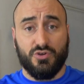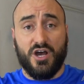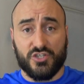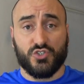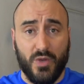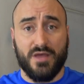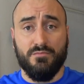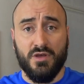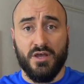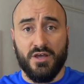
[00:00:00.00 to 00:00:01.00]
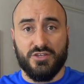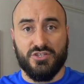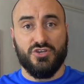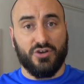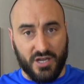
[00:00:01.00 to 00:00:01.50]
can't swim,
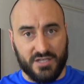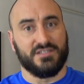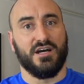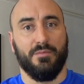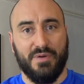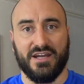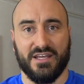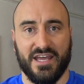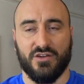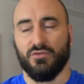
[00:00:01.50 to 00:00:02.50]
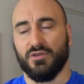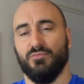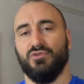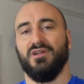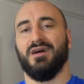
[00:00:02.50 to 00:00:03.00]
you're going to start panicking, or you're
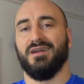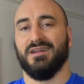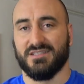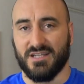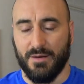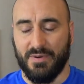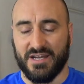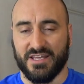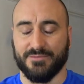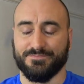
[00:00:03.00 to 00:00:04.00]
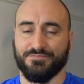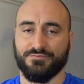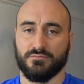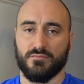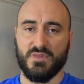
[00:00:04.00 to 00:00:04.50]
more likely to start panicking.
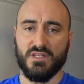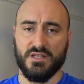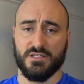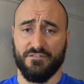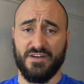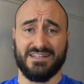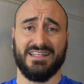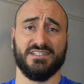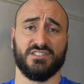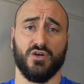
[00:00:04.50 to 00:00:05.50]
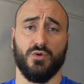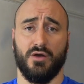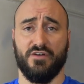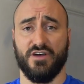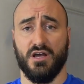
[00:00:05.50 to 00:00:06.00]
So the fact is though,
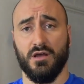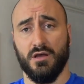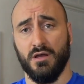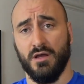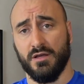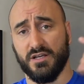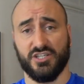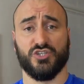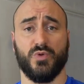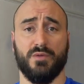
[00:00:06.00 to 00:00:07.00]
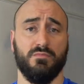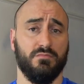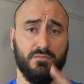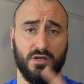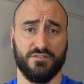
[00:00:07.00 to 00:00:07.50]
however, because I could swim,
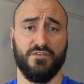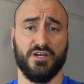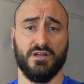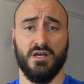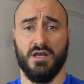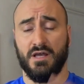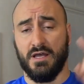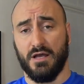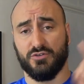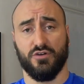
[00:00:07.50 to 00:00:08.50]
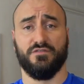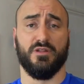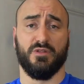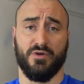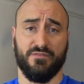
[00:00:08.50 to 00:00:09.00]
I was fine. I was
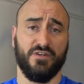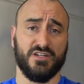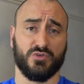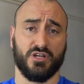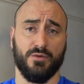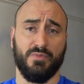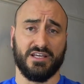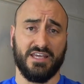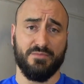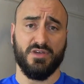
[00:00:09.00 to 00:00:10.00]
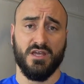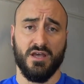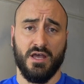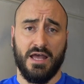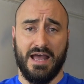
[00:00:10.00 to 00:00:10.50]
confident that my friends were going to come back and get me,
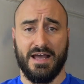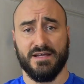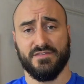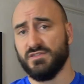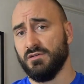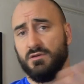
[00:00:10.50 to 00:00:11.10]
and